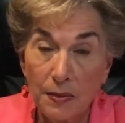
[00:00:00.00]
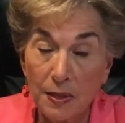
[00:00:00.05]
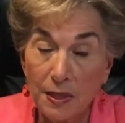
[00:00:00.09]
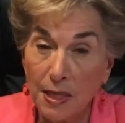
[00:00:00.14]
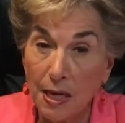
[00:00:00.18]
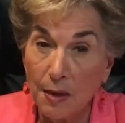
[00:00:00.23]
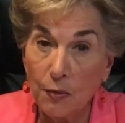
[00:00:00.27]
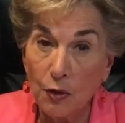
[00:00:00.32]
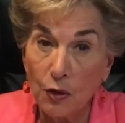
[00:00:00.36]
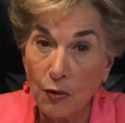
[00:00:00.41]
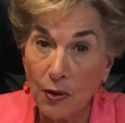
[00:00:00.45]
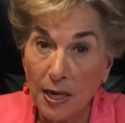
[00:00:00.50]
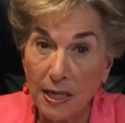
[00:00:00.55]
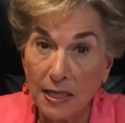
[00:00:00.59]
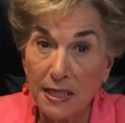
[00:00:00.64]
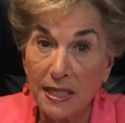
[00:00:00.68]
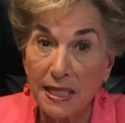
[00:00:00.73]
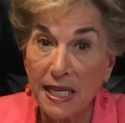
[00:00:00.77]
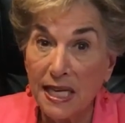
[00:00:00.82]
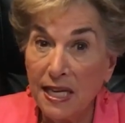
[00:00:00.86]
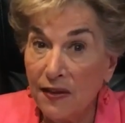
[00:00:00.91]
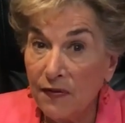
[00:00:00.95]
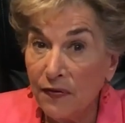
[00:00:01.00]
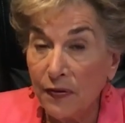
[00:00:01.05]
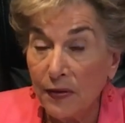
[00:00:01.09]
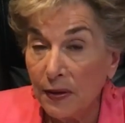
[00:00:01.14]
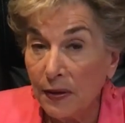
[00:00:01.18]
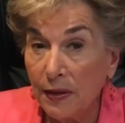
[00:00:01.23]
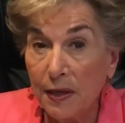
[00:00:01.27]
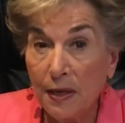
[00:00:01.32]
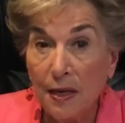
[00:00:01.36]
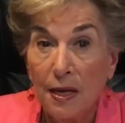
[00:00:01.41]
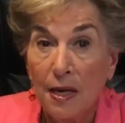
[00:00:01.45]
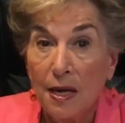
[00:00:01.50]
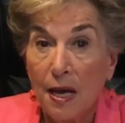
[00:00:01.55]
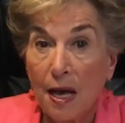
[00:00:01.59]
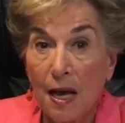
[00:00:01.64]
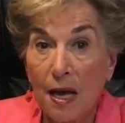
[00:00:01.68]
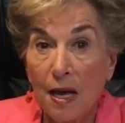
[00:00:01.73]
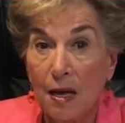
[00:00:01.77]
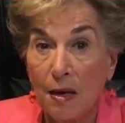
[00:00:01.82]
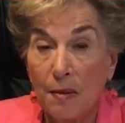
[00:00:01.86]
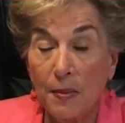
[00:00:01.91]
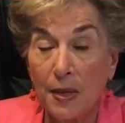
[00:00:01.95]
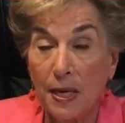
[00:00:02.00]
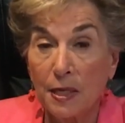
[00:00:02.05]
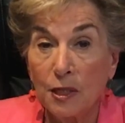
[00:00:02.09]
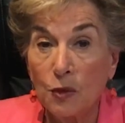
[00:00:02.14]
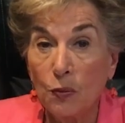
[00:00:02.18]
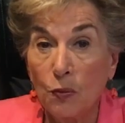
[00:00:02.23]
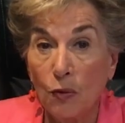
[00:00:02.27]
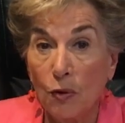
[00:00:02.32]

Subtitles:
Democrats, even as